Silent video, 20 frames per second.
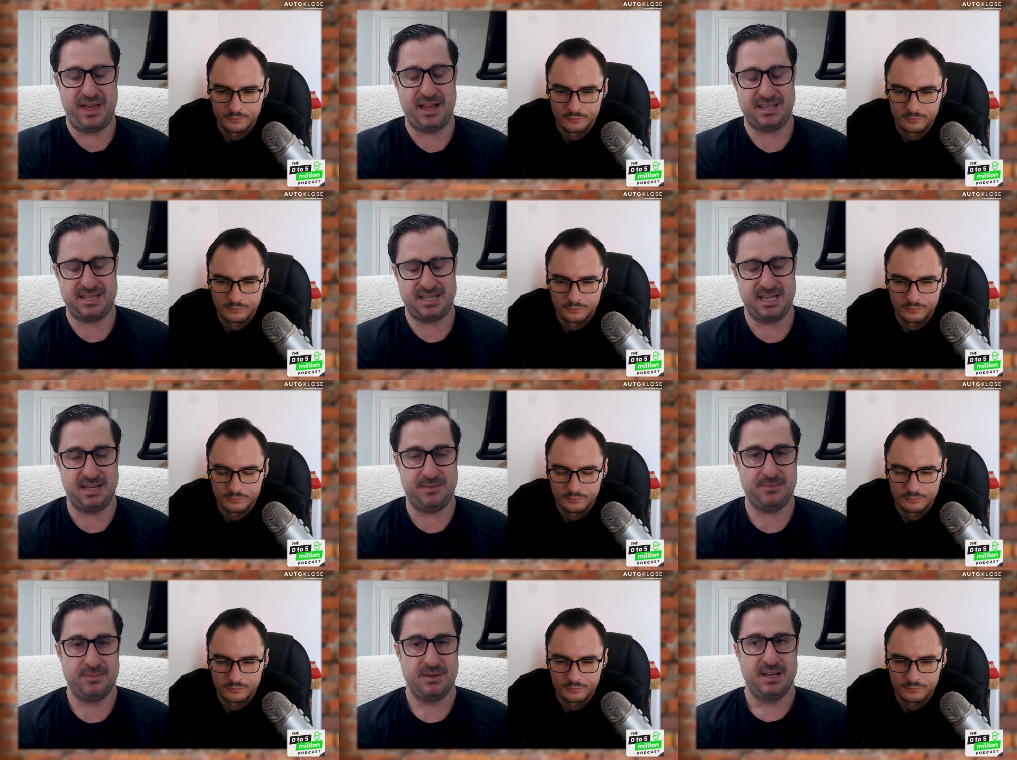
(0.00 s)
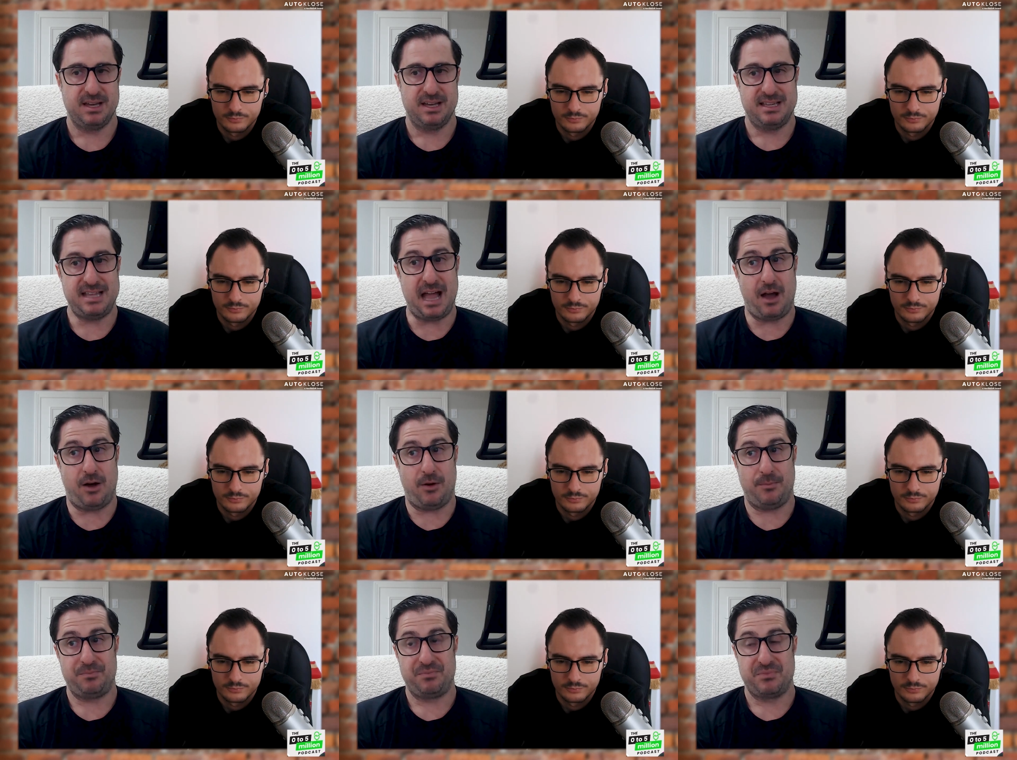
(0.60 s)
Speaker 1: that team.
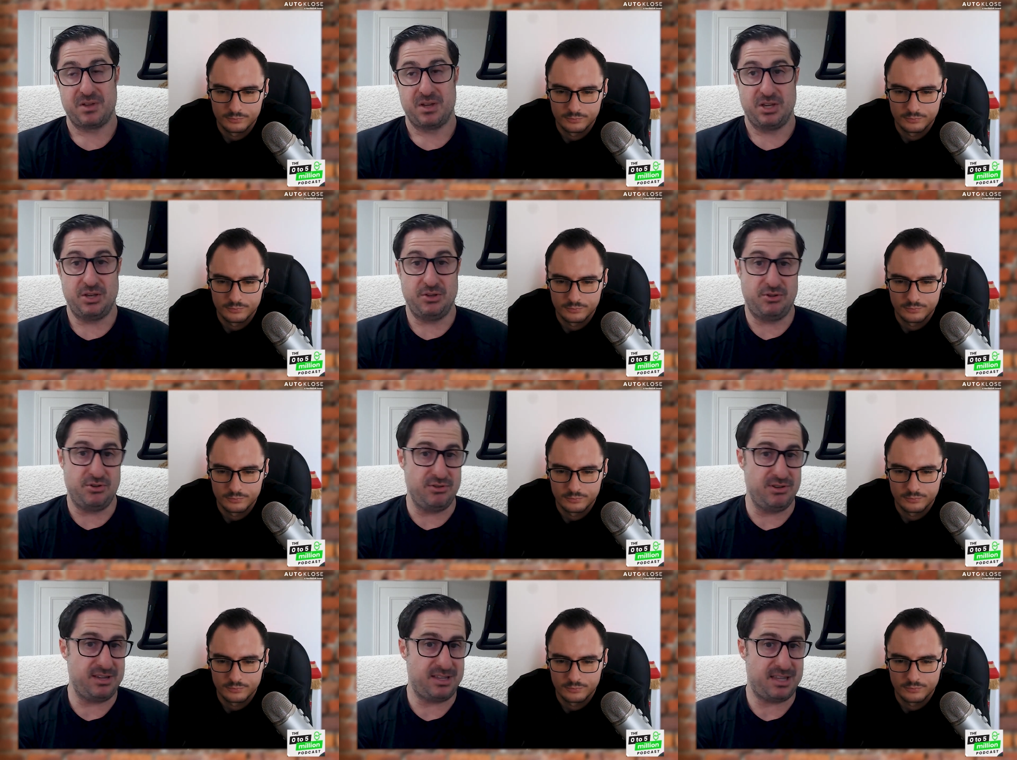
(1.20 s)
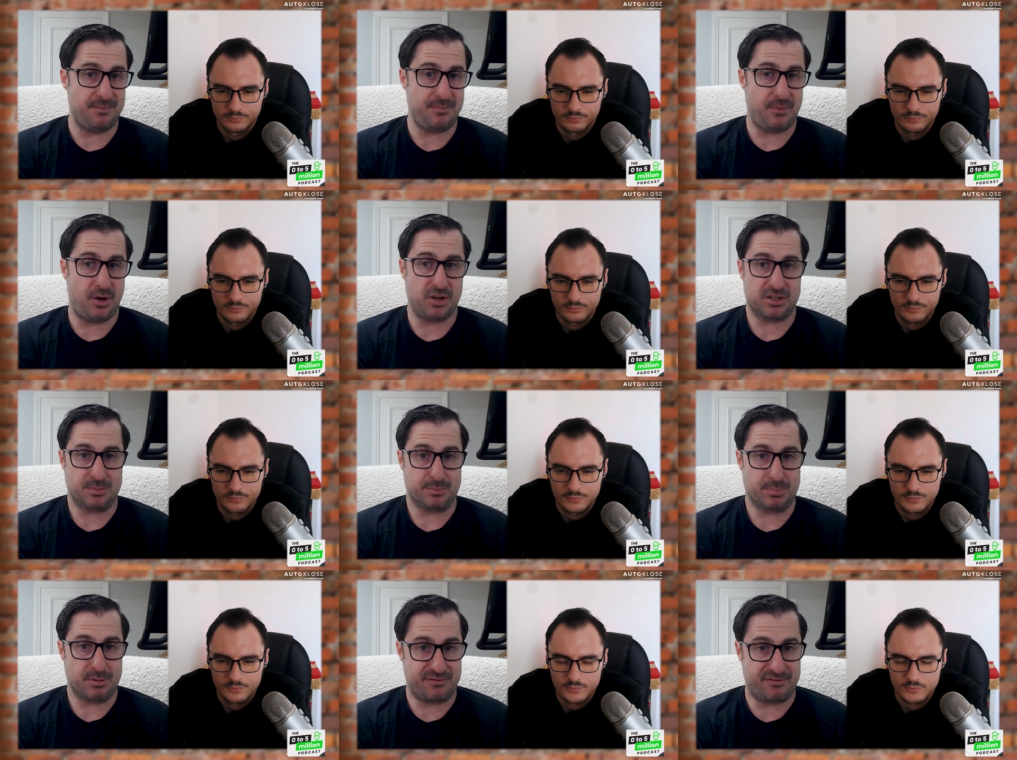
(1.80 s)
Now, you do need them all
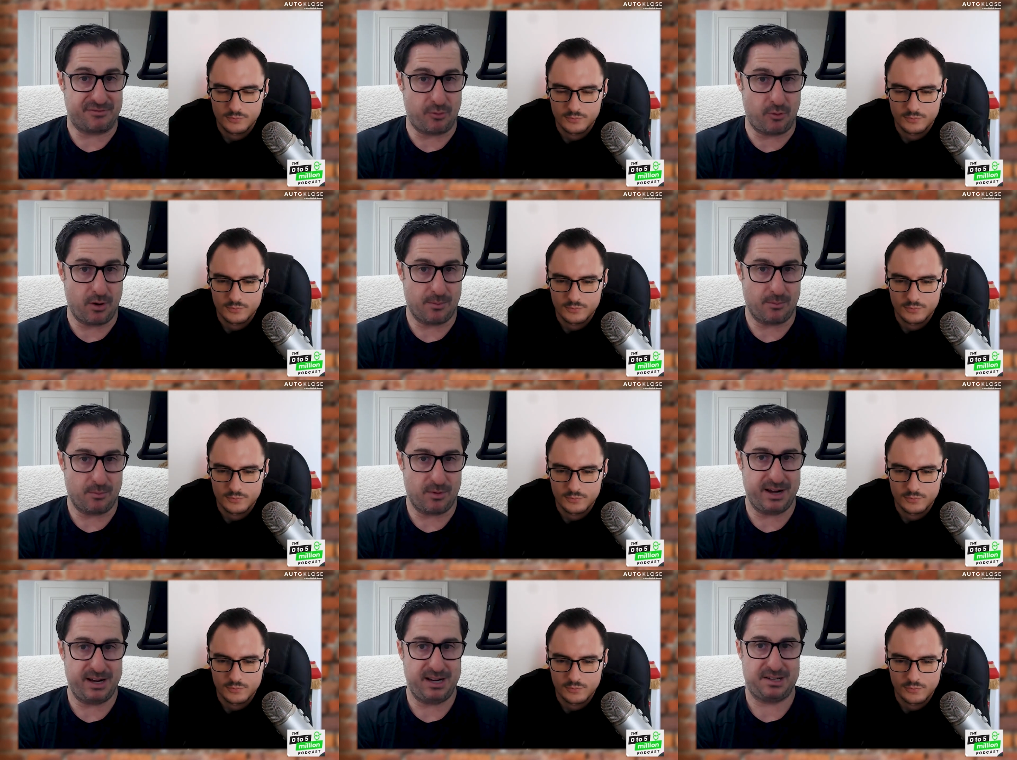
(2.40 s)
to perform, right?